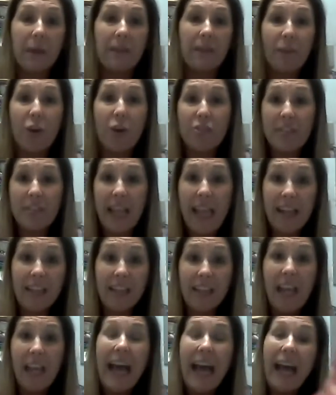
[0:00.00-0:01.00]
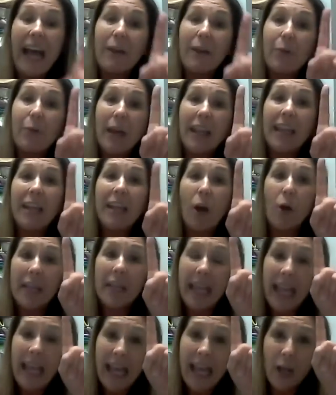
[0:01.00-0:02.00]
But at first I really
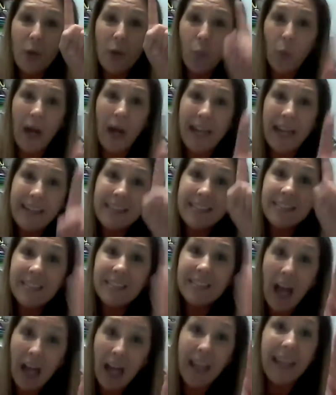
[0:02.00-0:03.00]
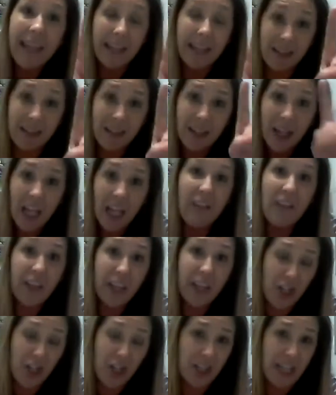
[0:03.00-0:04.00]
only had one design of
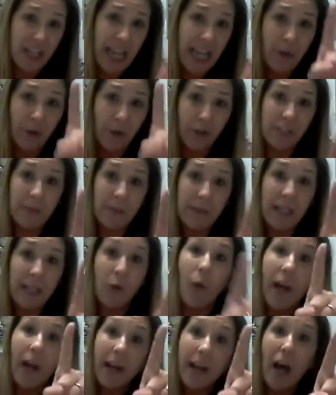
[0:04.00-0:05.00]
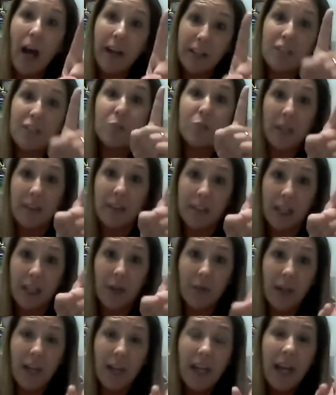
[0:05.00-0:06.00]
kitchen towels, to be quite honest with
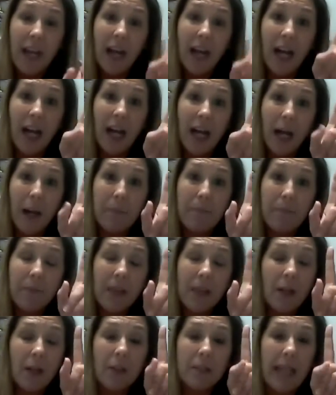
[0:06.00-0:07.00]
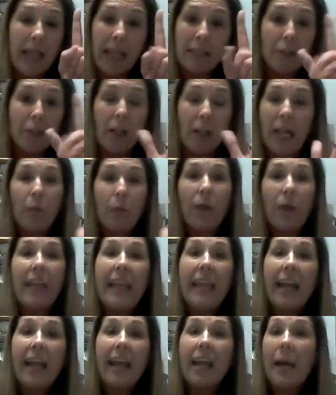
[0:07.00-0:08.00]
you. That's all I
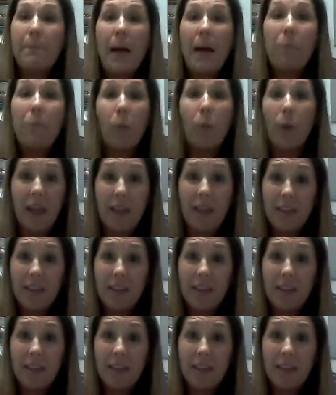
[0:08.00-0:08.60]
really had come up with.